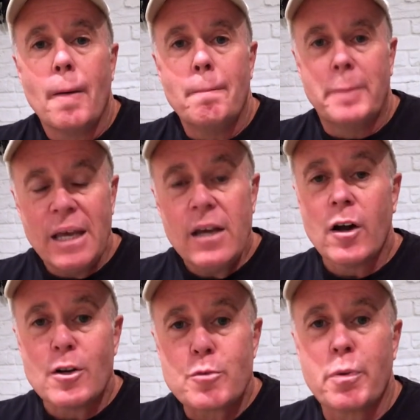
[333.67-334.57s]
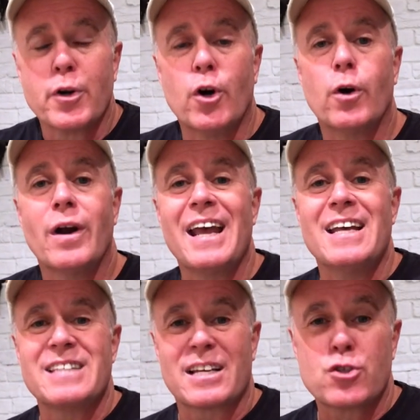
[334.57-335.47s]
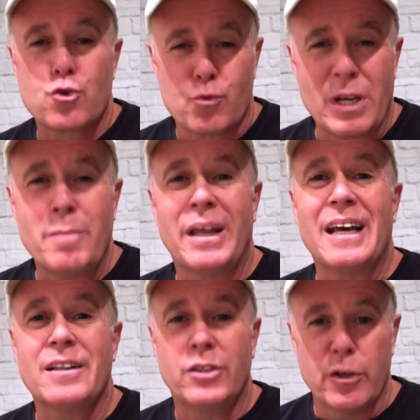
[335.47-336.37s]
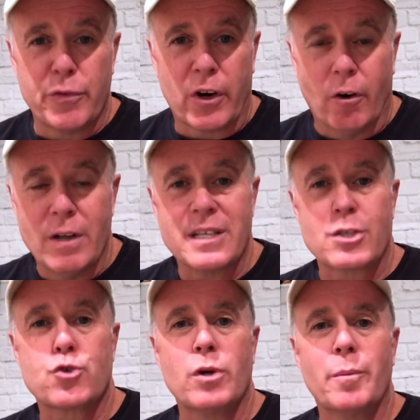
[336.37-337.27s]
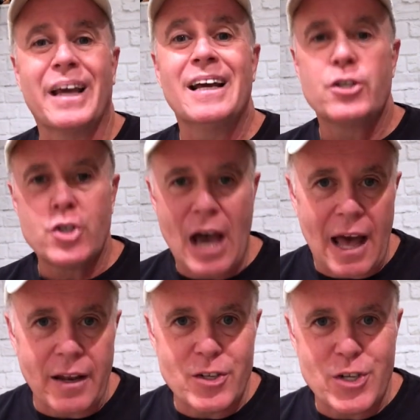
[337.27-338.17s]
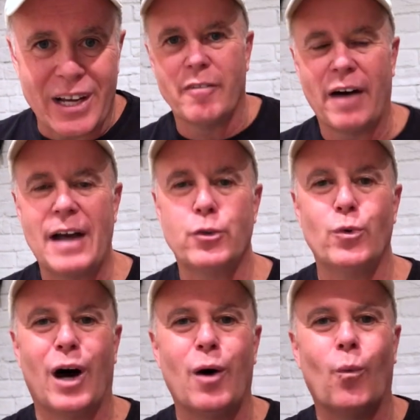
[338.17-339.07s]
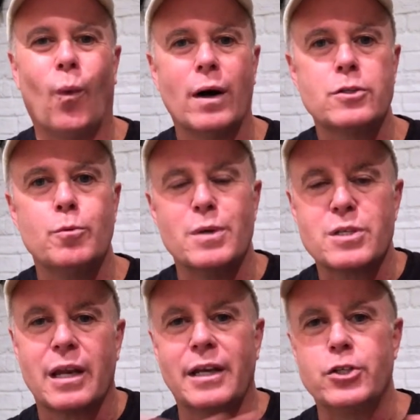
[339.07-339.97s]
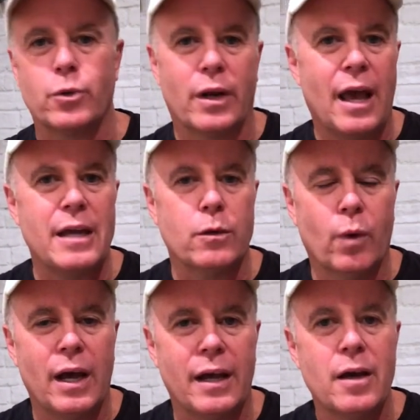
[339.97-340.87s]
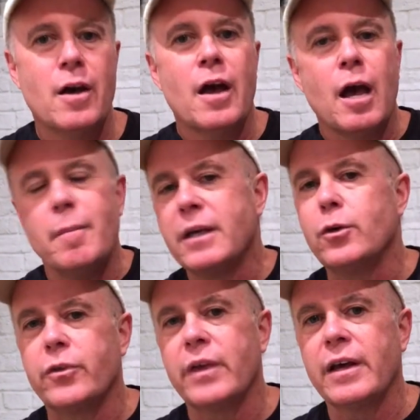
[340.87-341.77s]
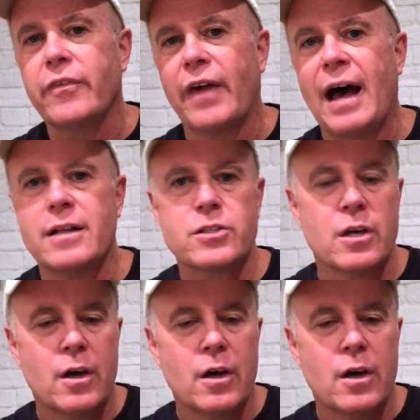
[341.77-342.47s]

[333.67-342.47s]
being an entrepreneur is extremely difficult. It's extremely challenging. I do not want to mislead you in any way and make you think that